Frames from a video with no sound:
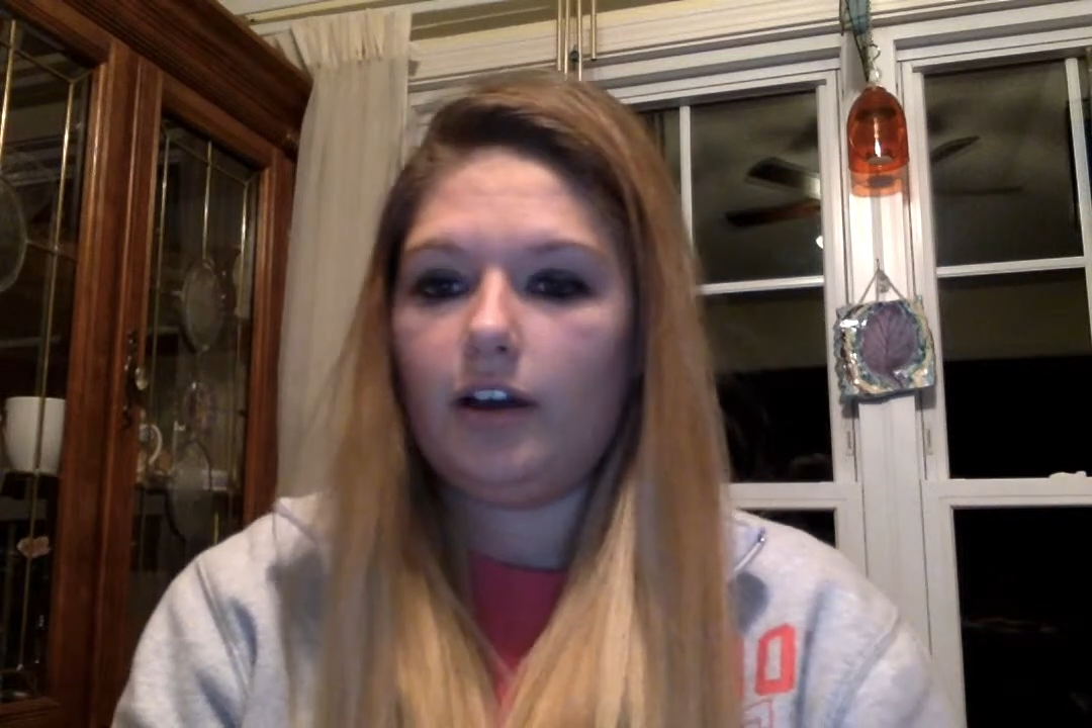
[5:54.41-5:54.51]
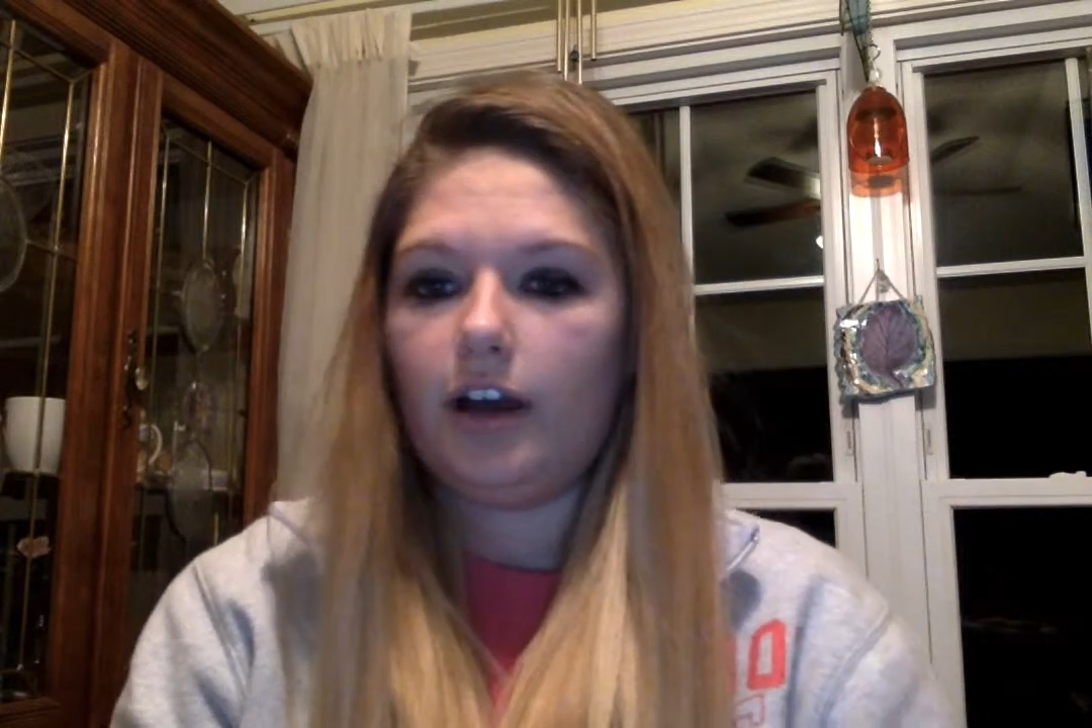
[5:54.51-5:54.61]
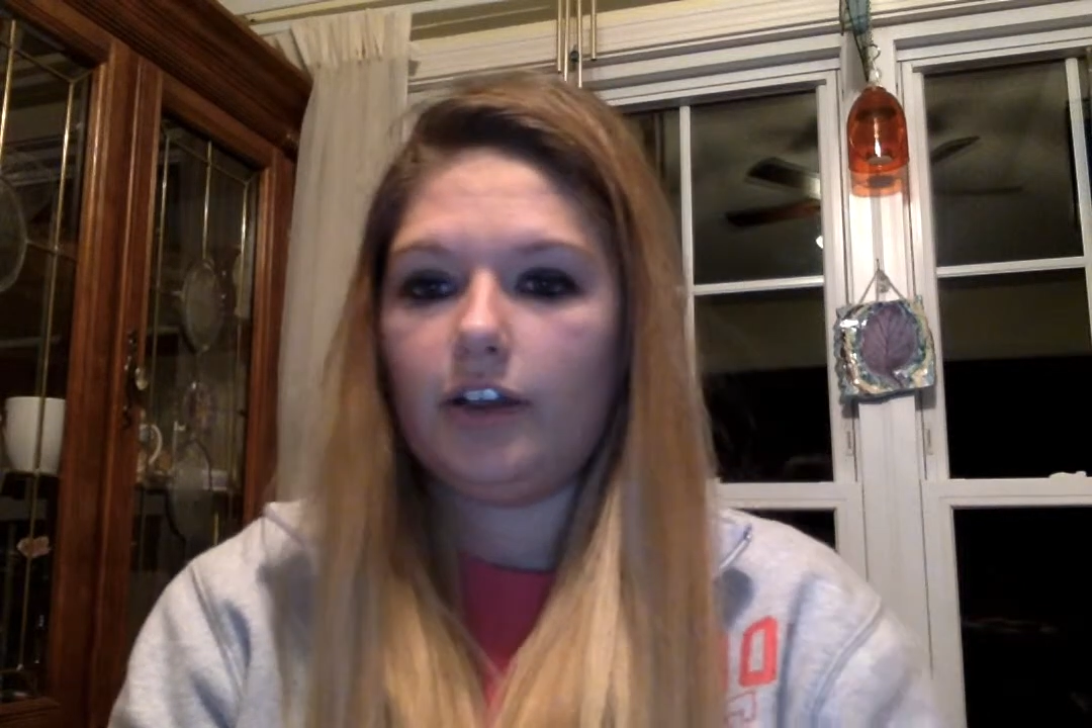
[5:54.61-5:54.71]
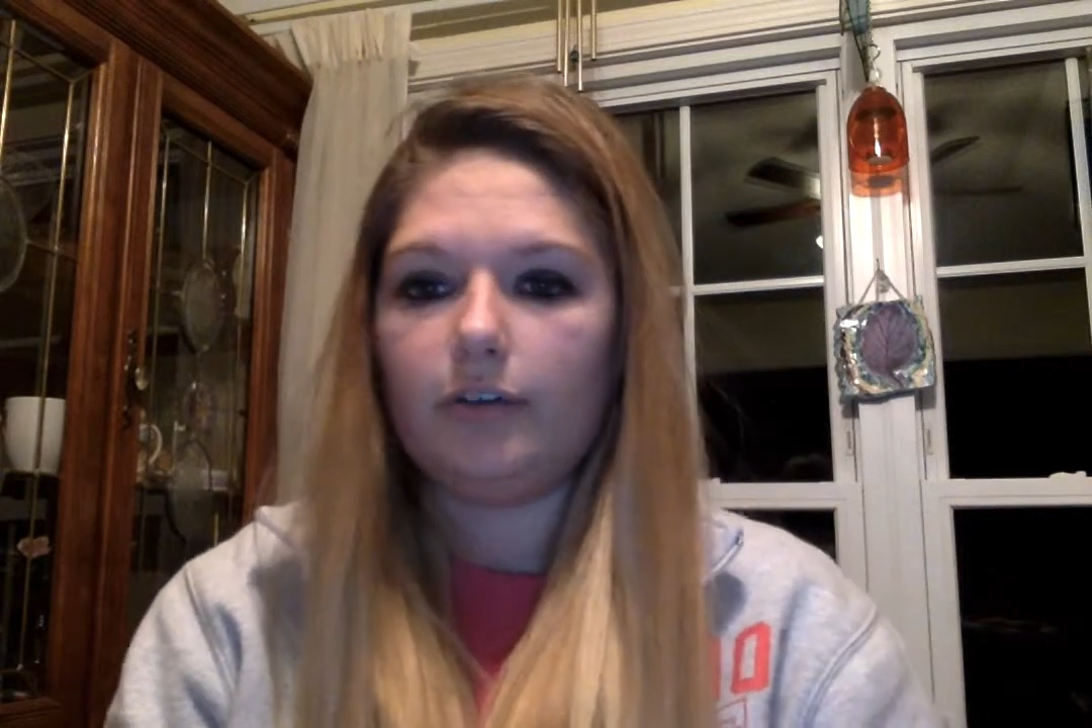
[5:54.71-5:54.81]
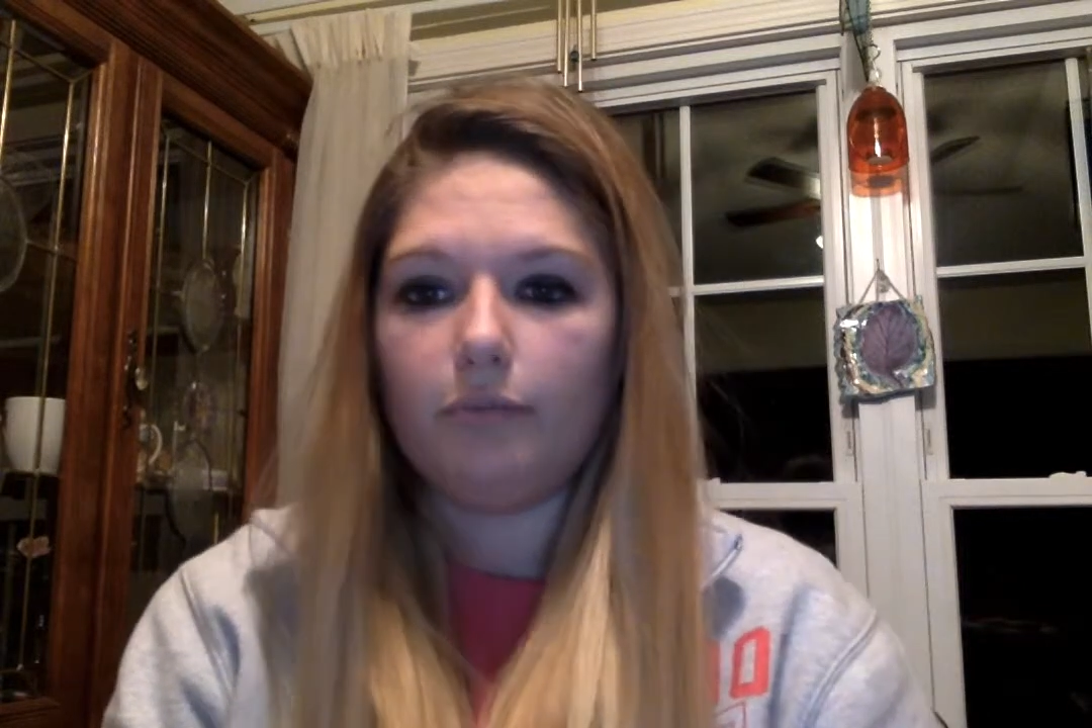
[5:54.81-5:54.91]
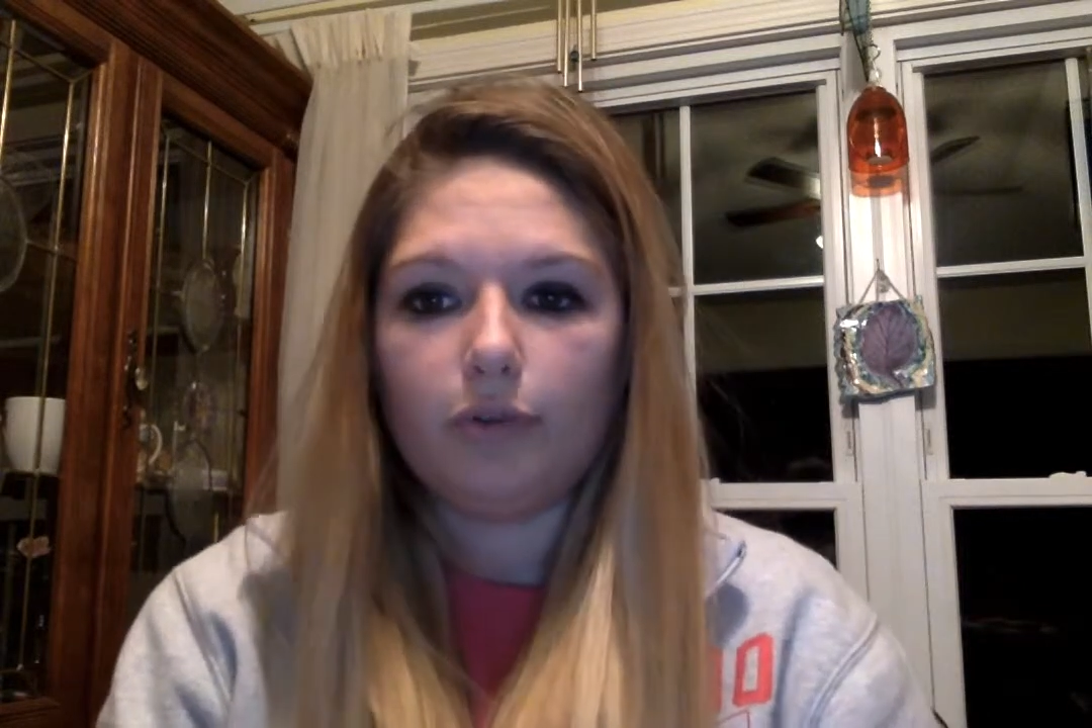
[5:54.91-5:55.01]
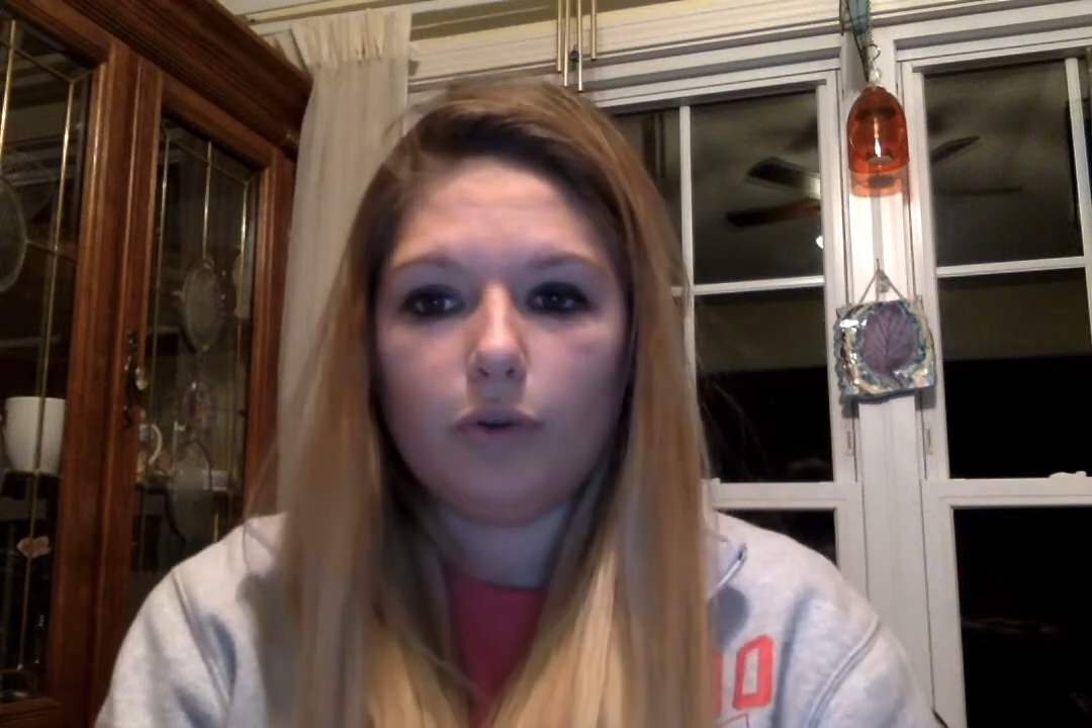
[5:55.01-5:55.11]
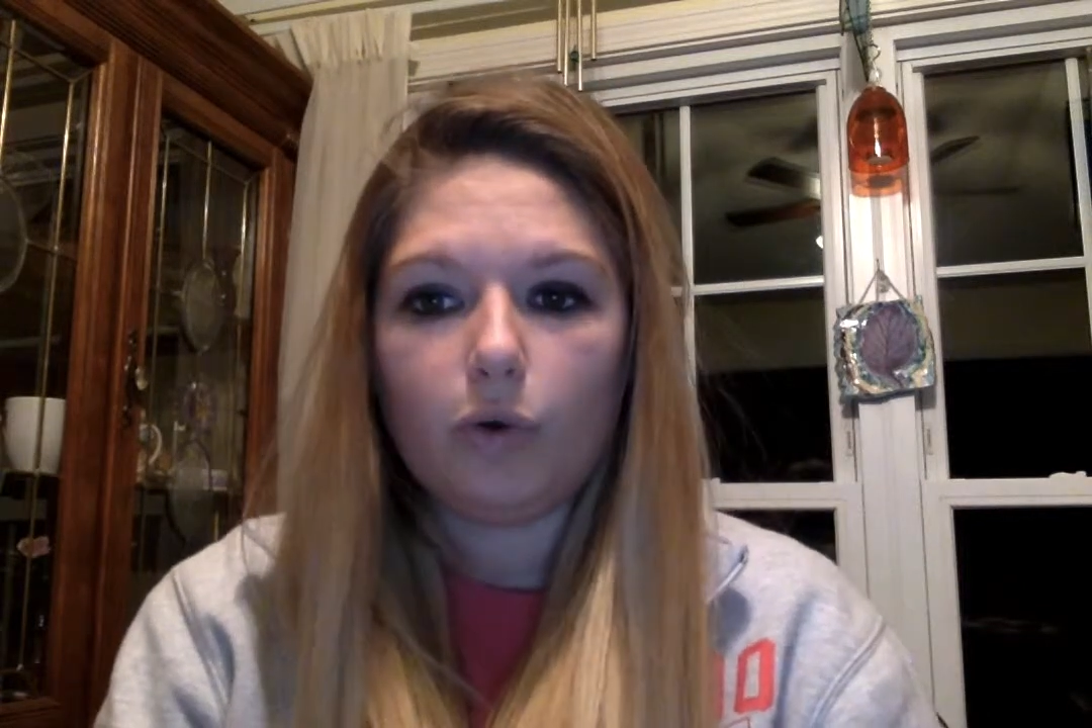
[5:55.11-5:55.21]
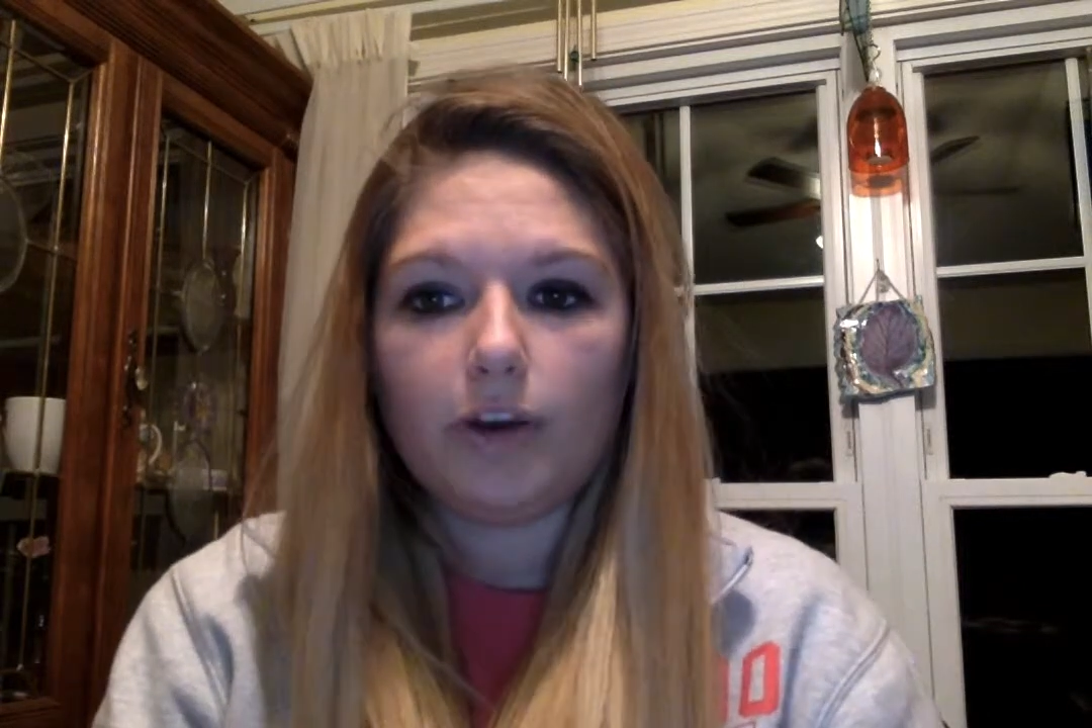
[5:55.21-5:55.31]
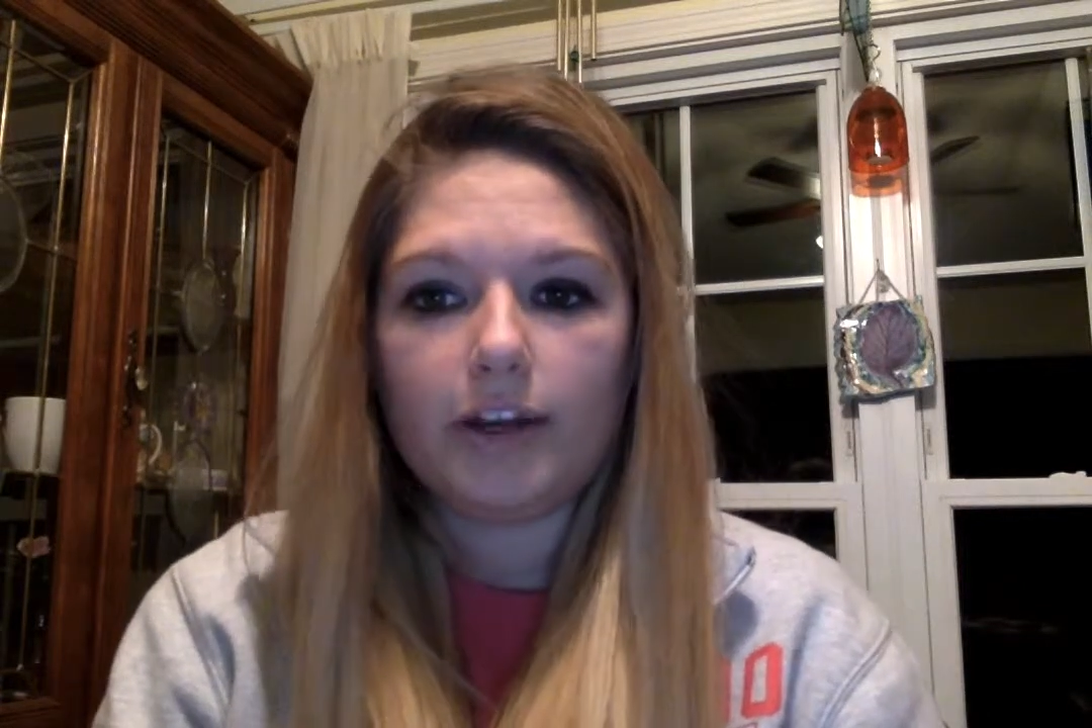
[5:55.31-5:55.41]
other
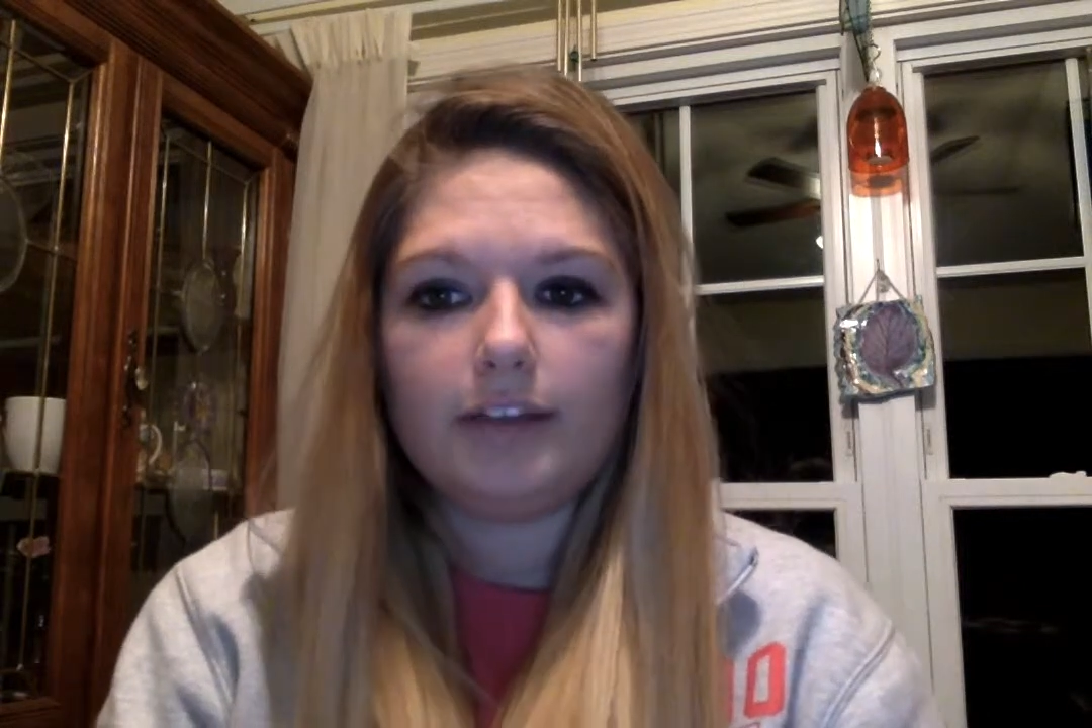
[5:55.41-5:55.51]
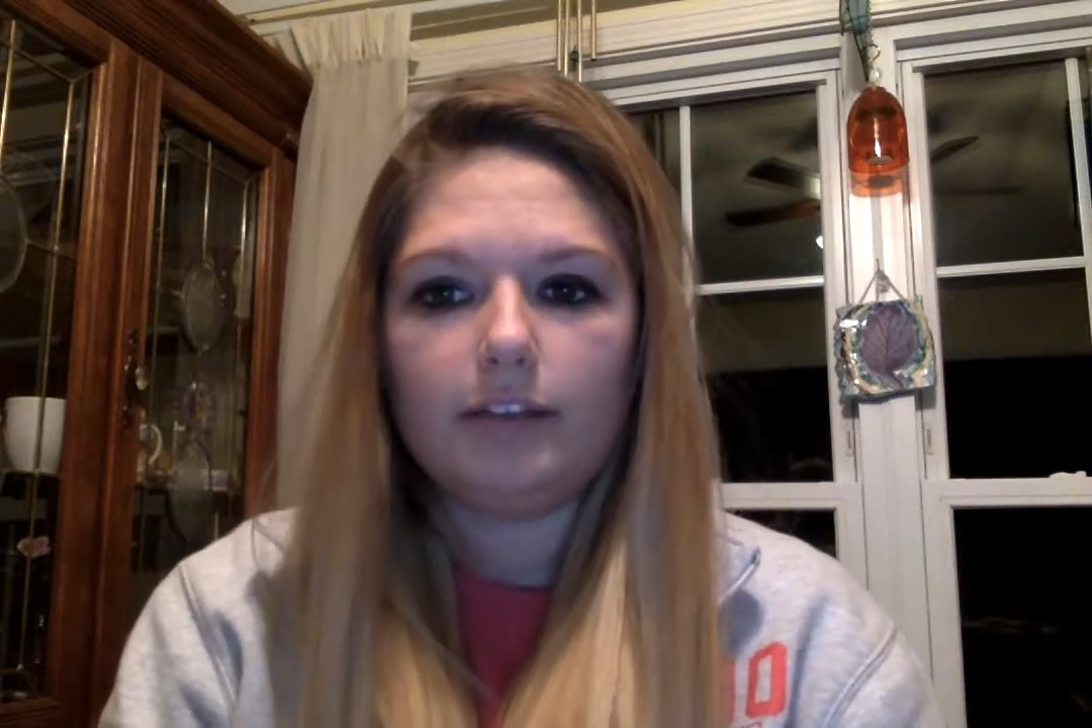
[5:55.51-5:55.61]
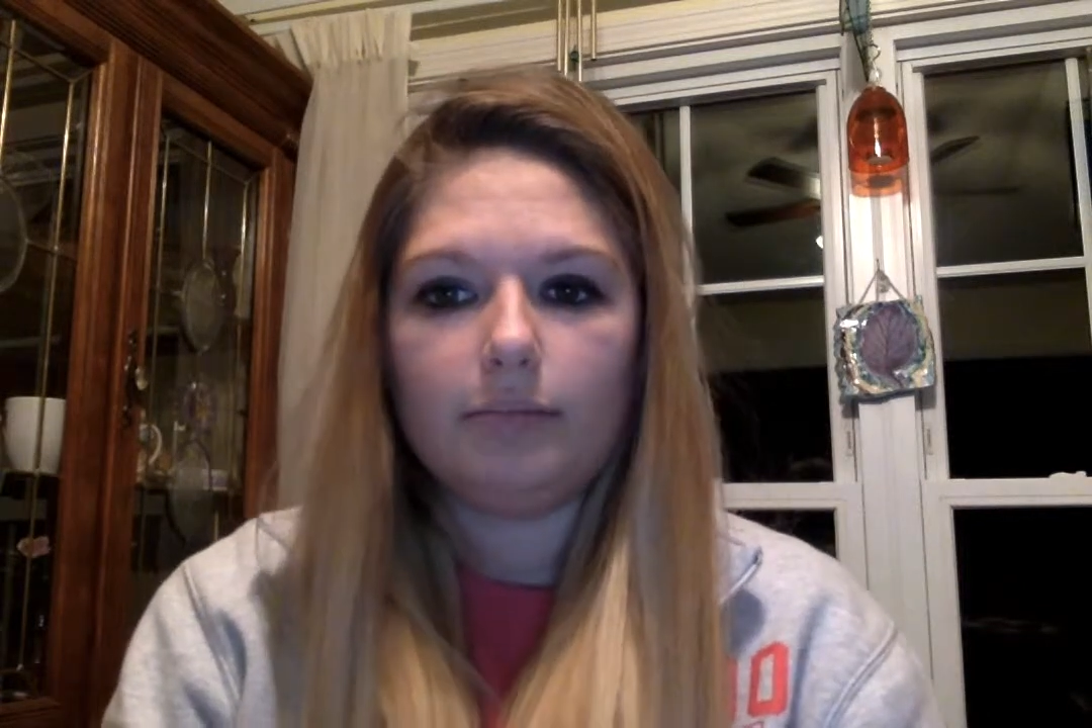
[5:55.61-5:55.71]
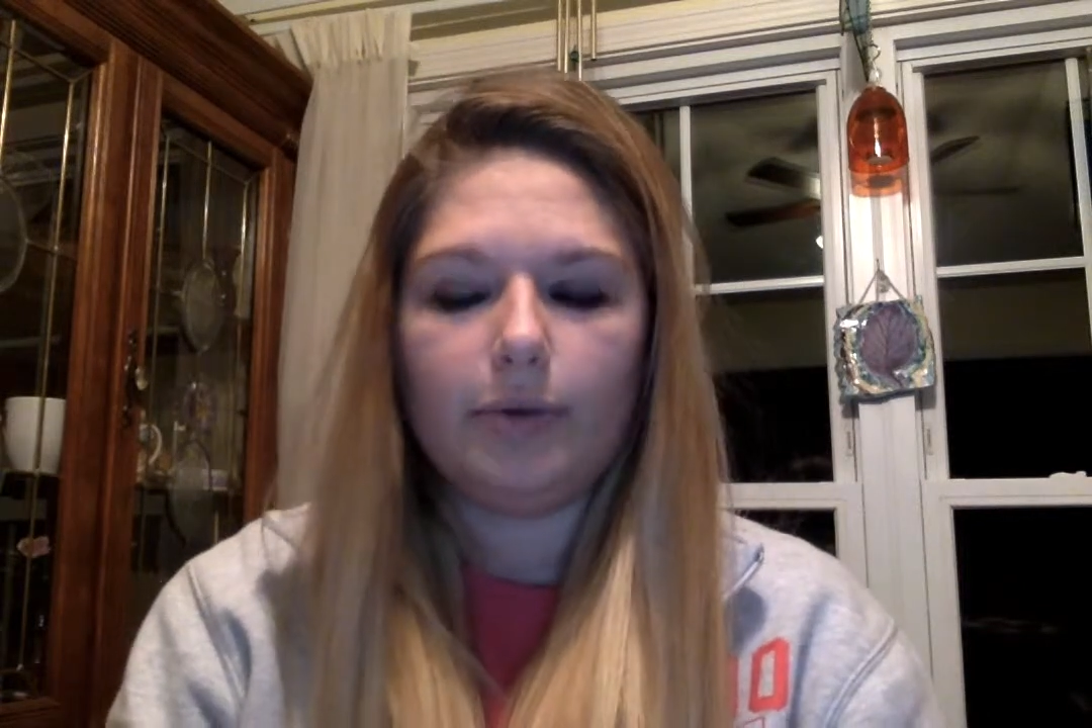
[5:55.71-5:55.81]
employees,